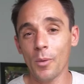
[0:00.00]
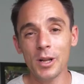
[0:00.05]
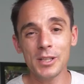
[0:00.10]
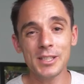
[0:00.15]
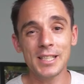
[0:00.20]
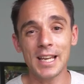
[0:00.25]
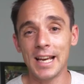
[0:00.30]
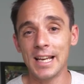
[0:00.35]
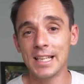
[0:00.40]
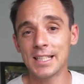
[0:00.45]

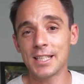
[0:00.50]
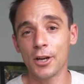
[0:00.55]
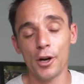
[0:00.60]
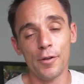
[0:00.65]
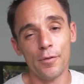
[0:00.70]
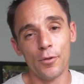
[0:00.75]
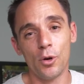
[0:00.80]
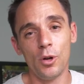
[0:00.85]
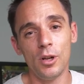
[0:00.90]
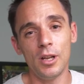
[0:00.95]
say is that
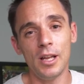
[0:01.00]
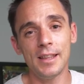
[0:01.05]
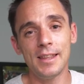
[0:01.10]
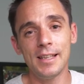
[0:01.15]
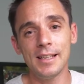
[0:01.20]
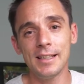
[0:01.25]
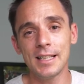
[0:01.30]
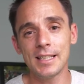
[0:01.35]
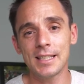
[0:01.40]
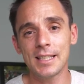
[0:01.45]
overall, I
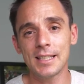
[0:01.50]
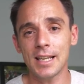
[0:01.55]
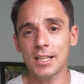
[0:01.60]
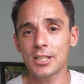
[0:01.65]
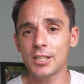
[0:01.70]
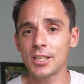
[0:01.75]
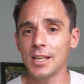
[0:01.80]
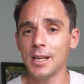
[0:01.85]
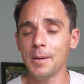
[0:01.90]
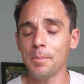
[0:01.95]
think this is
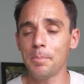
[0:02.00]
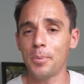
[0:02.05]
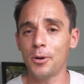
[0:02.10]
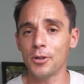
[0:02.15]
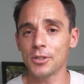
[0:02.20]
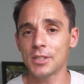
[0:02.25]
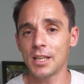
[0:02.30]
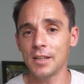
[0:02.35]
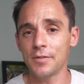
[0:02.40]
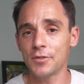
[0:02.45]
actually a
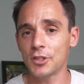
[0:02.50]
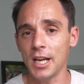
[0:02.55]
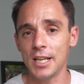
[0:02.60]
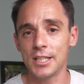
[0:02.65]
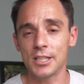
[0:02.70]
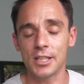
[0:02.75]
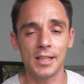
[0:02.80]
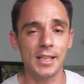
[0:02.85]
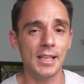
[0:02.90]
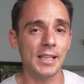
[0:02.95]
positive
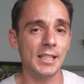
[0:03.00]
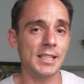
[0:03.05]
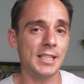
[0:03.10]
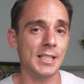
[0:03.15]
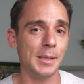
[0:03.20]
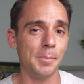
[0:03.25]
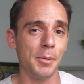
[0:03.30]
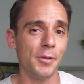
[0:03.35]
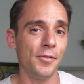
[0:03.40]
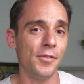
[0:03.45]
change. I think it
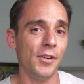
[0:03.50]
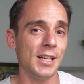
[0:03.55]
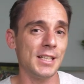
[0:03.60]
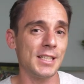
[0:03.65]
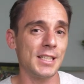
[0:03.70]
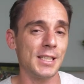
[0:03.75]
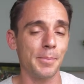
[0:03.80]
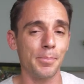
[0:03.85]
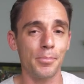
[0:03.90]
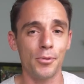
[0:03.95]

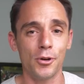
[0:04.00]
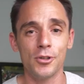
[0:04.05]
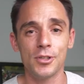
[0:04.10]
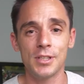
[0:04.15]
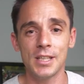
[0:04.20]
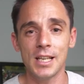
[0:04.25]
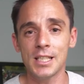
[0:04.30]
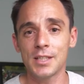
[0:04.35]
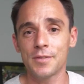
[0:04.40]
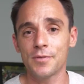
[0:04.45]
simplifies the
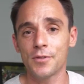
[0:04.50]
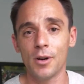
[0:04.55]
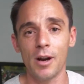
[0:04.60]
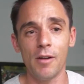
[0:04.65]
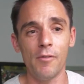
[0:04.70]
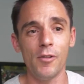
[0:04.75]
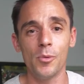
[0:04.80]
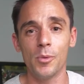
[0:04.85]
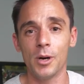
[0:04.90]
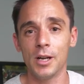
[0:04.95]
process for
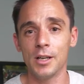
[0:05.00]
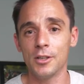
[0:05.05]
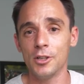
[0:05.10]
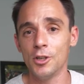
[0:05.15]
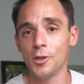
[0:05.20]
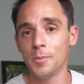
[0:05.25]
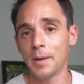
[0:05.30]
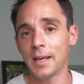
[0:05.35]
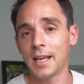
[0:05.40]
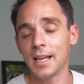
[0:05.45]
everyone,
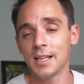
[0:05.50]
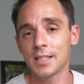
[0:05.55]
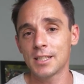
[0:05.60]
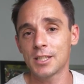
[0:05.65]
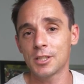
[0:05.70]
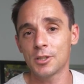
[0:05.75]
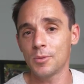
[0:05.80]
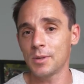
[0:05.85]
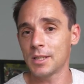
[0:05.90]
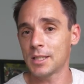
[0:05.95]
new beginners
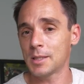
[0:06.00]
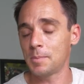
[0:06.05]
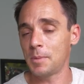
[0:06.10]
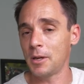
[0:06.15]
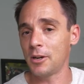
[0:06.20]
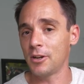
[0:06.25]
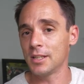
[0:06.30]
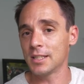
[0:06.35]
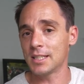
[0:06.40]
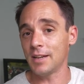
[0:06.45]
to
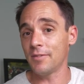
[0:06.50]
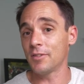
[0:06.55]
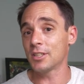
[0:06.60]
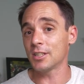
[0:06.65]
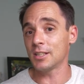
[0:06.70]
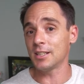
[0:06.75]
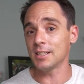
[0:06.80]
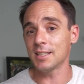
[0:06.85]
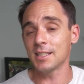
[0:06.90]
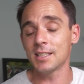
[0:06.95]
experienced
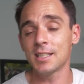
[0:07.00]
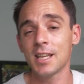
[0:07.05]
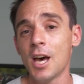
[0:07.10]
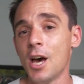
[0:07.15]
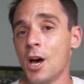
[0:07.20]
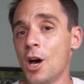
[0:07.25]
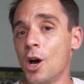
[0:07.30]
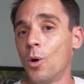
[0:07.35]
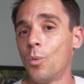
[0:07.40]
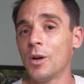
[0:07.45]
advertisers,
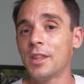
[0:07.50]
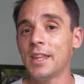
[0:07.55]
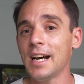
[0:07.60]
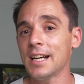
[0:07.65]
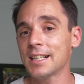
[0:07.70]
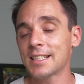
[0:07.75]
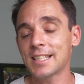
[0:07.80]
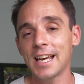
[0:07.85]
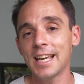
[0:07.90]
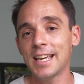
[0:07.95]

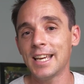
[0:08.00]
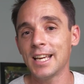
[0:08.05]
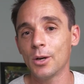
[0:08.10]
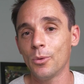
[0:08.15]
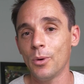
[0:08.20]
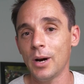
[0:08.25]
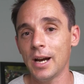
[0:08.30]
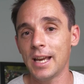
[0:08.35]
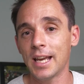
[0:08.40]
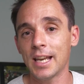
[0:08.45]
without taking
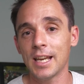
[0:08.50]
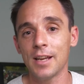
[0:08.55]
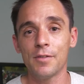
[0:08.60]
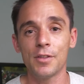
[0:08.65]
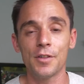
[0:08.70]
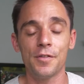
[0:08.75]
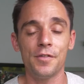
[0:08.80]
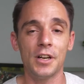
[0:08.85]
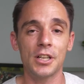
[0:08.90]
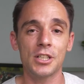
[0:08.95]
away any of
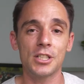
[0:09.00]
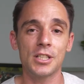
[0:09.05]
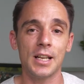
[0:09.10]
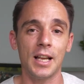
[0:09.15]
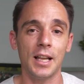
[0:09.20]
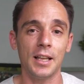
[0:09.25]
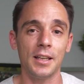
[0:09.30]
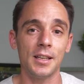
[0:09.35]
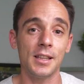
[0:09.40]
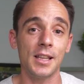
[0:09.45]
the
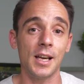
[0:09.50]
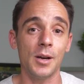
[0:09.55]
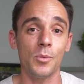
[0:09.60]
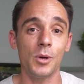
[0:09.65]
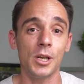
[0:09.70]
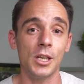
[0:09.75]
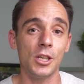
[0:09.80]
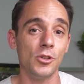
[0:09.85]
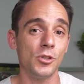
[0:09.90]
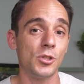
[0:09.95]
functionality that
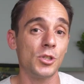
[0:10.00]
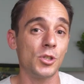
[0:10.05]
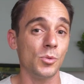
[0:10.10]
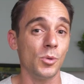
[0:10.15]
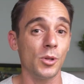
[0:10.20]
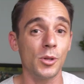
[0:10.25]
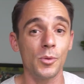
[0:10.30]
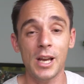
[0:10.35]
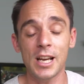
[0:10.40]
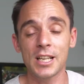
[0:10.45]
we're used to
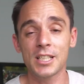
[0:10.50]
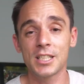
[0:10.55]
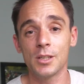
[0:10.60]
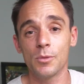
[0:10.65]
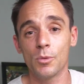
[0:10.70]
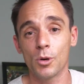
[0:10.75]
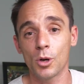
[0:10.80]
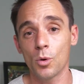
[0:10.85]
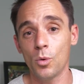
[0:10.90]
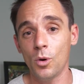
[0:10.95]
or that we actually
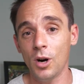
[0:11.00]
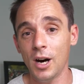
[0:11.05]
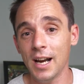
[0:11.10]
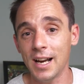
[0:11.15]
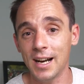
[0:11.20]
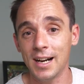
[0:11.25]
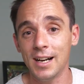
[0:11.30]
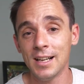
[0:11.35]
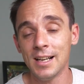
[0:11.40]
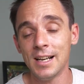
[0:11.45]

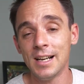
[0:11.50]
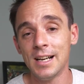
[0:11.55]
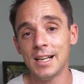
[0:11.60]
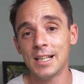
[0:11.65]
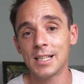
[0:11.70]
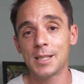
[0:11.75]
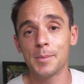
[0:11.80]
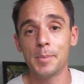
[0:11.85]
require to be